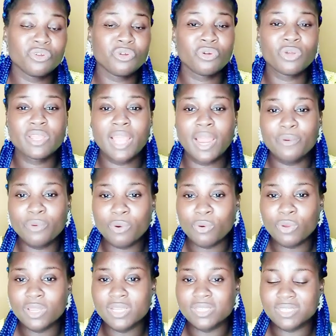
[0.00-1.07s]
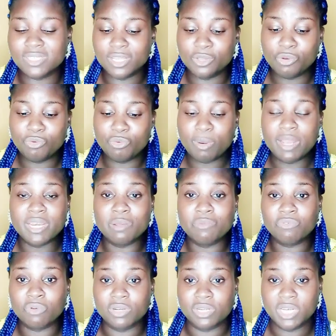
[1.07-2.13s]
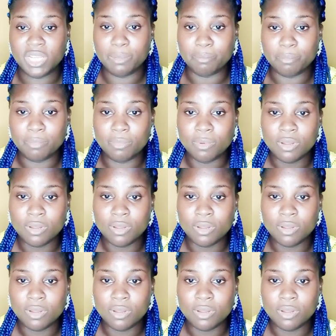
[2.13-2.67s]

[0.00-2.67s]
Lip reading: Dongoyaro is a Yoruba name for neem.